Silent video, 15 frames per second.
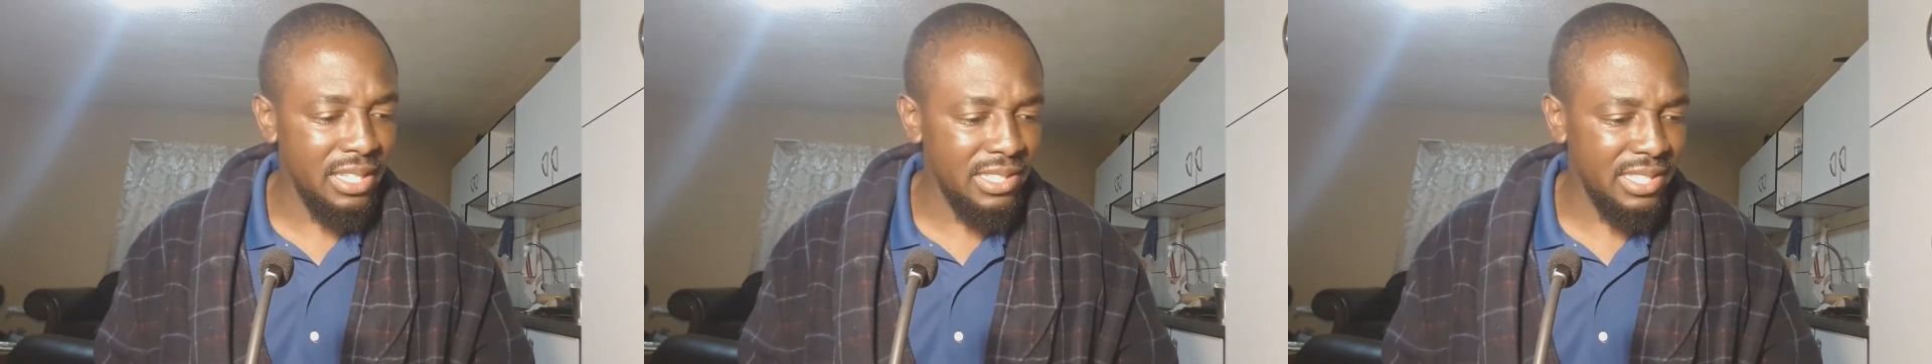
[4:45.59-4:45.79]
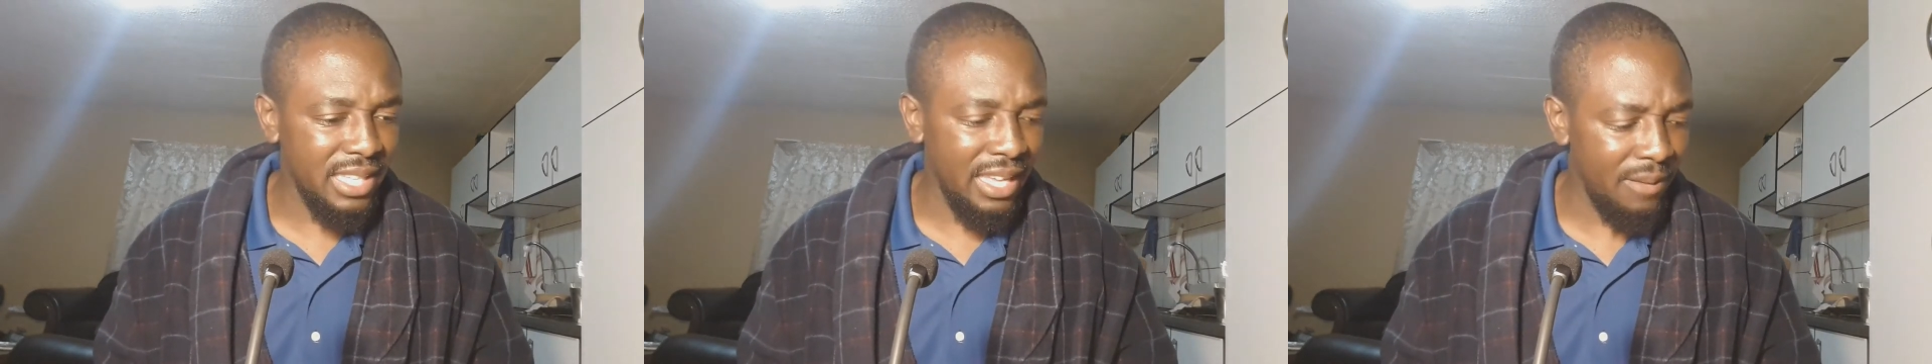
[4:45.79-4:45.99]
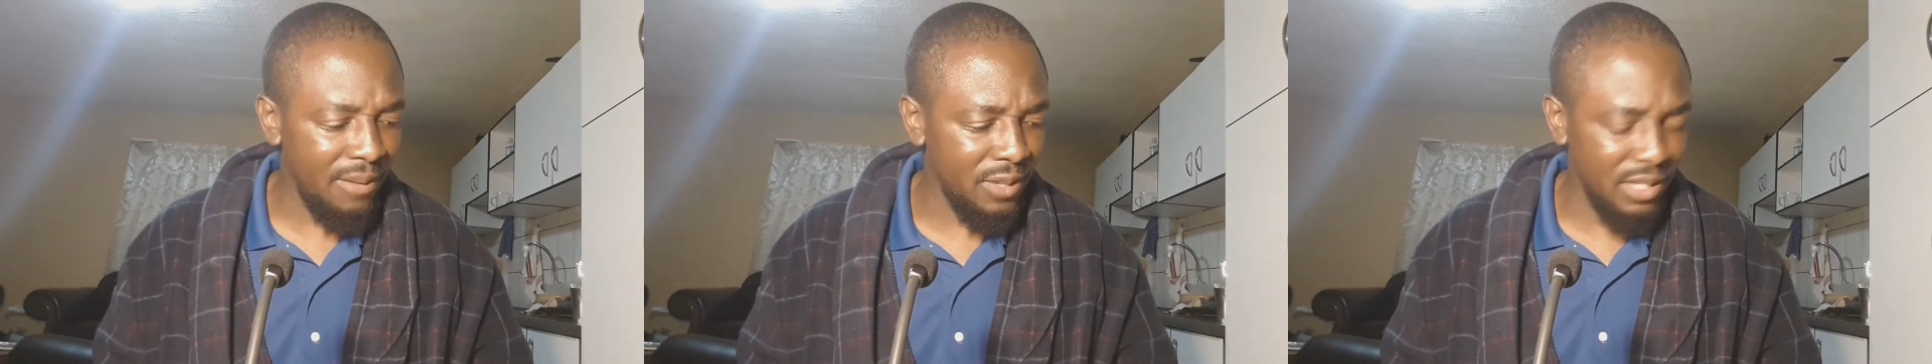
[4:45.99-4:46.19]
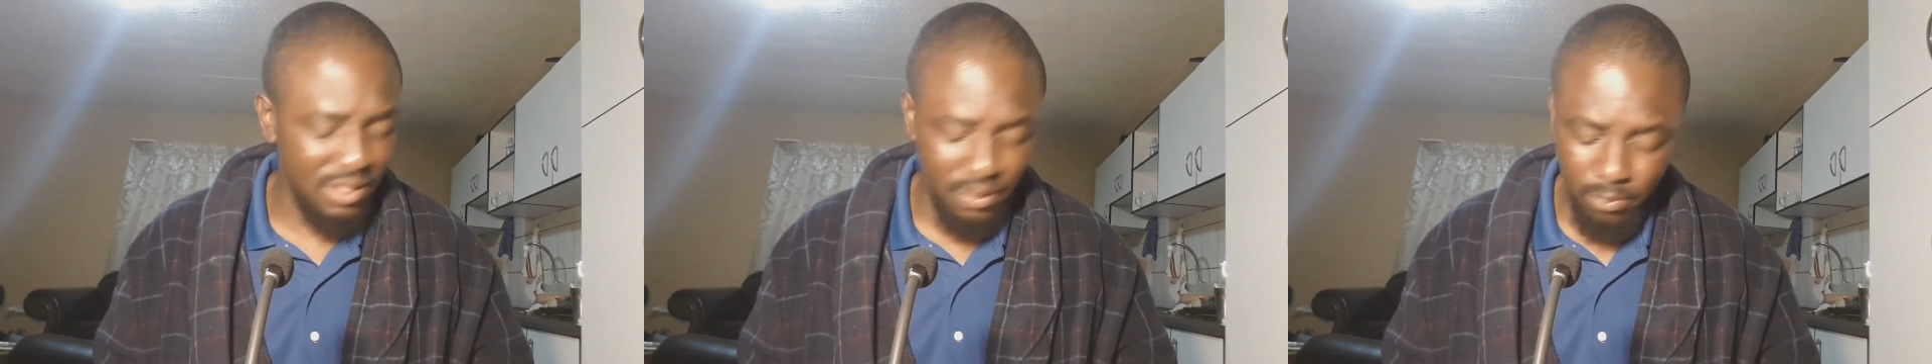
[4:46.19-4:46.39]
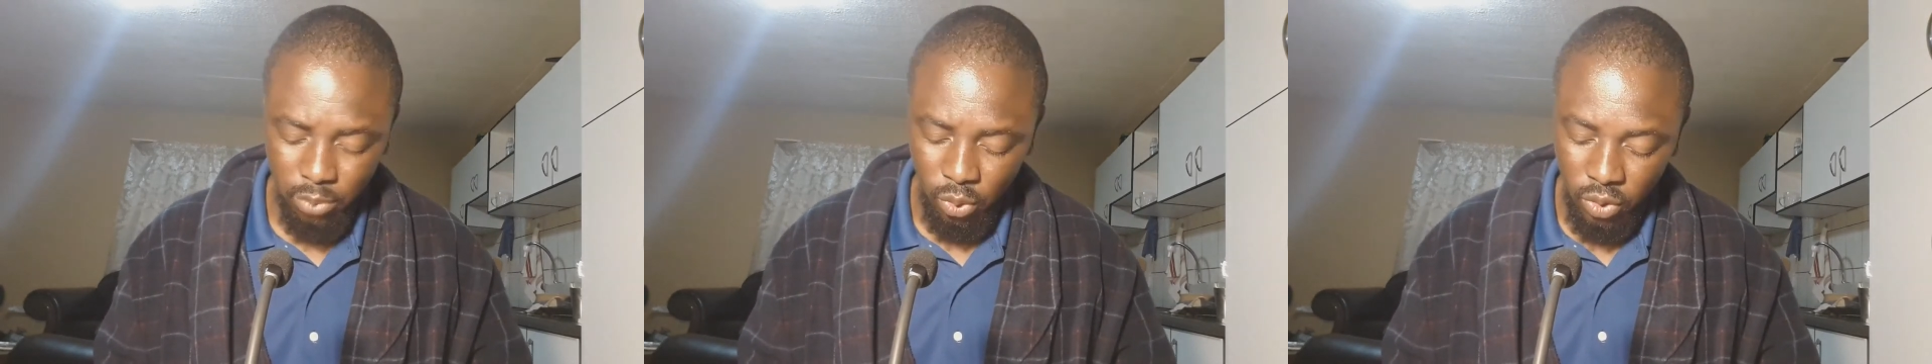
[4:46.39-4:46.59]
that's the
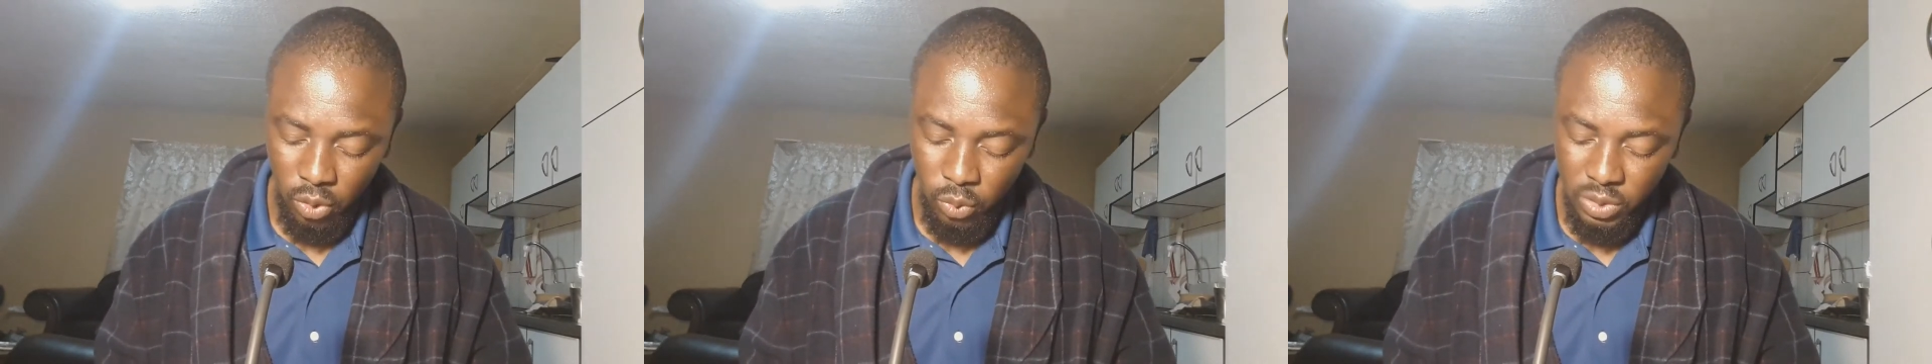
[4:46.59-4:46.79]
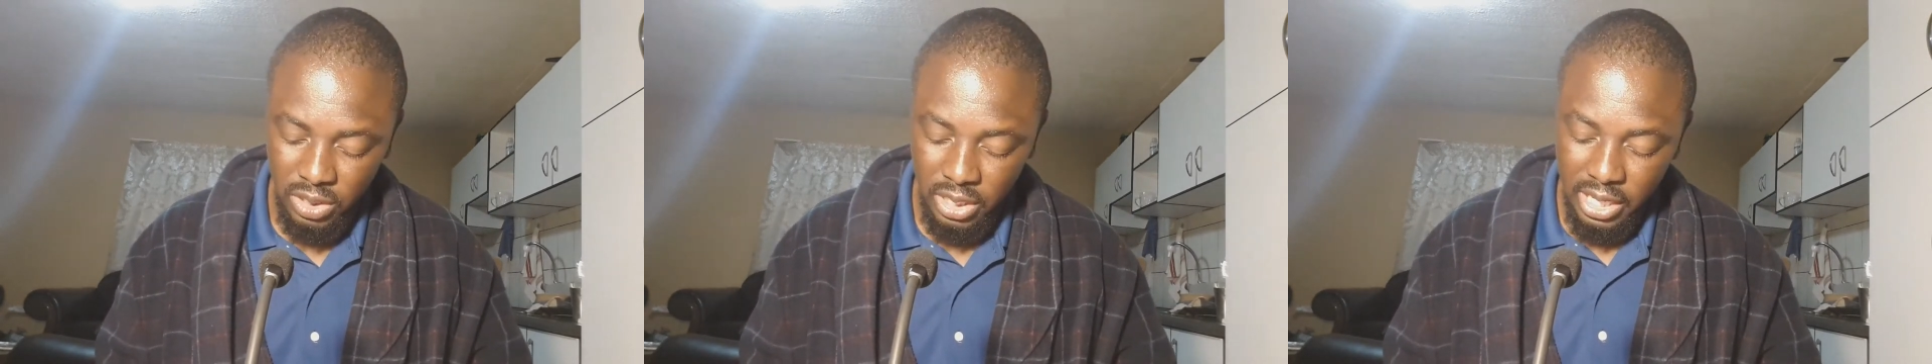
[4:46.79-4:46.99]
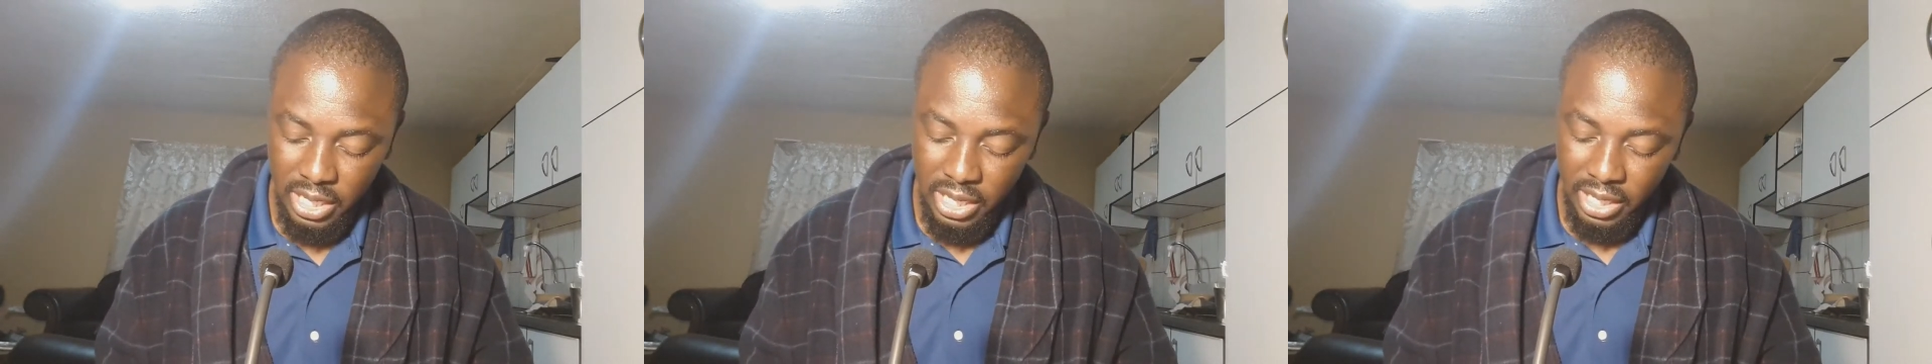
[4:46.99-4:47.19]
heaviest the bull goes.